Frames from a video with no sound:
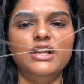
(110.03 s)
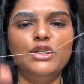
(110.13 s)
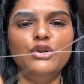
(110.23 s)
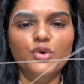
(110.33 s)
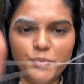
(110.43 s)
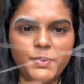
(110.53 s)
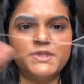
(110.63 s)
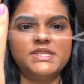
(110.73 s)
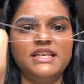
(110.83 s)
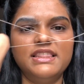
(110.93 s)

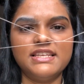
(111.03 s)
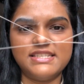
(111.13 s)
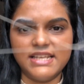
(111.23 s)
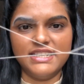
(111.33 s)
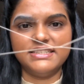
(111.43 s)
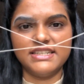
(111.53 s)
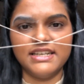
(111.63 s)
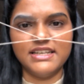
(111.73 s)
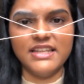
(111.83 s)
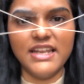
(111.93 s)
loops in the
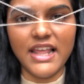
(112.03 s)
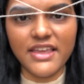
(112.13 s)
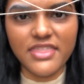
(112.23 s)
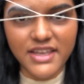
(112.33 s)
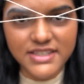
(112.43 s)
center, like